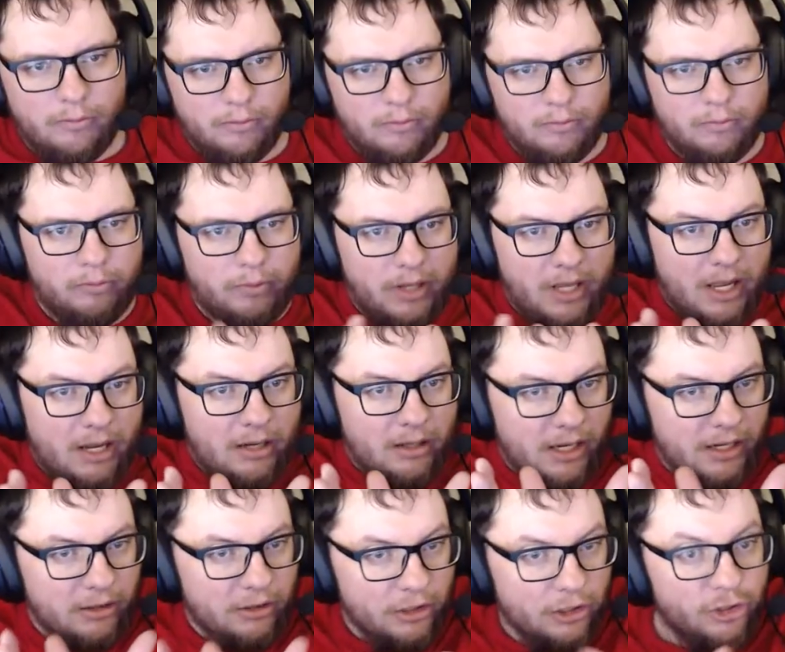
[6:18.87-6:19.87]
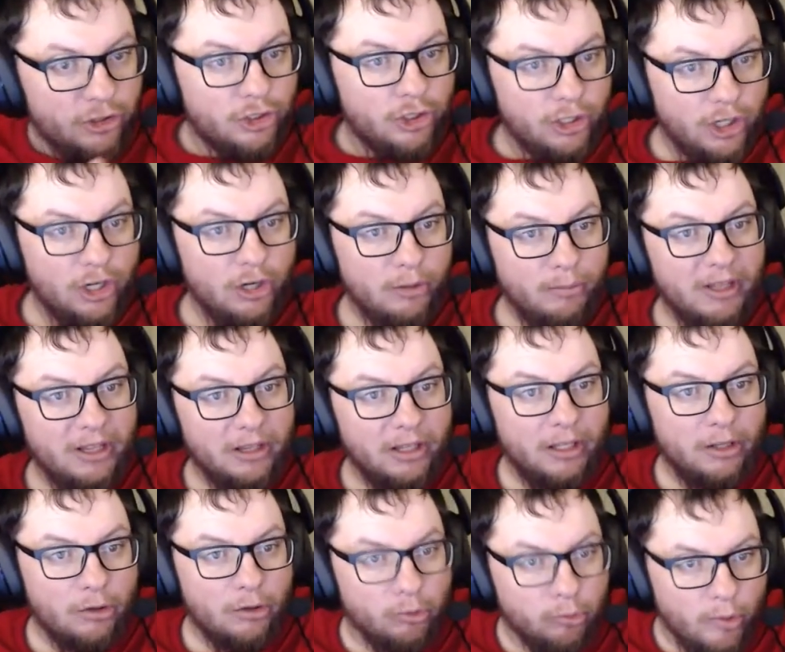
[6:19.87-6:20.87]
we had like legitimately
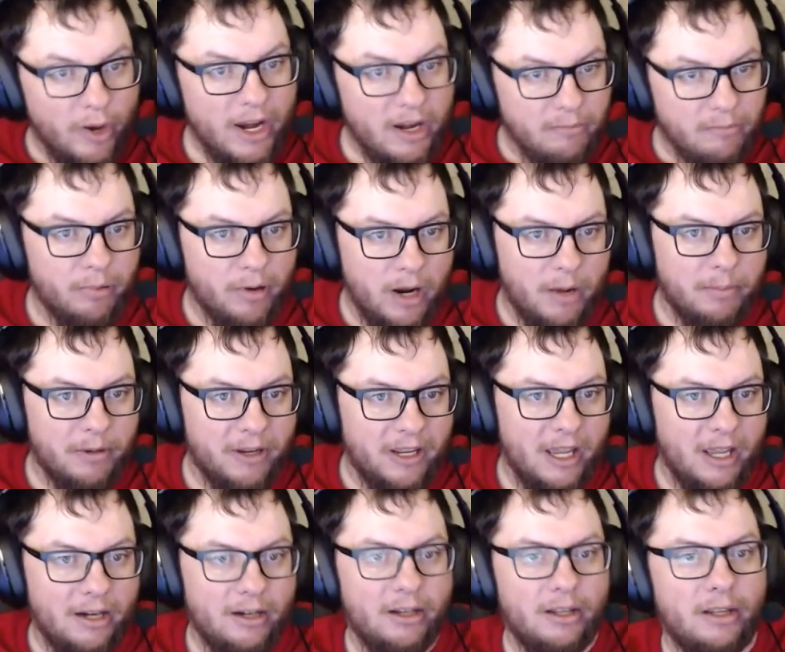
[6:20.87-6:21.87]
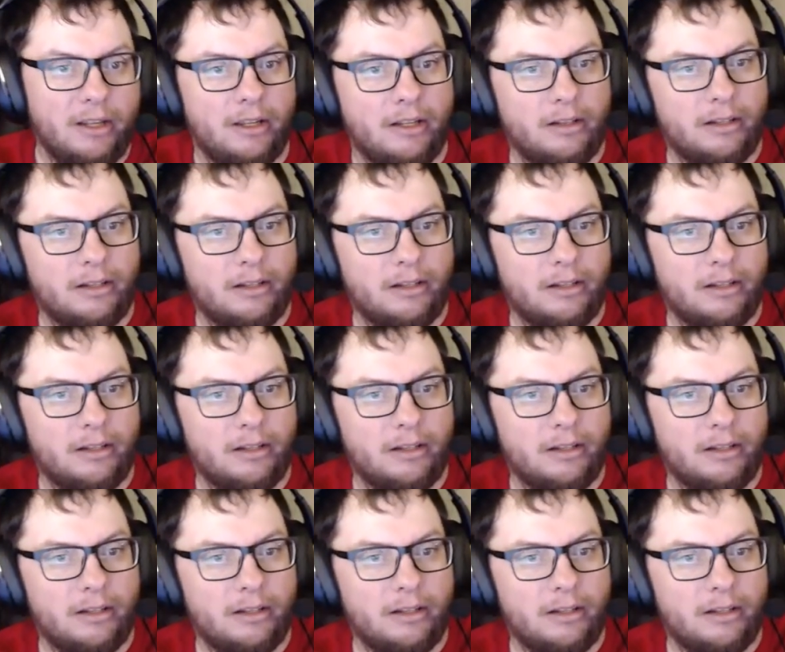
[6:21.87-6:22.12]
great propaganda in the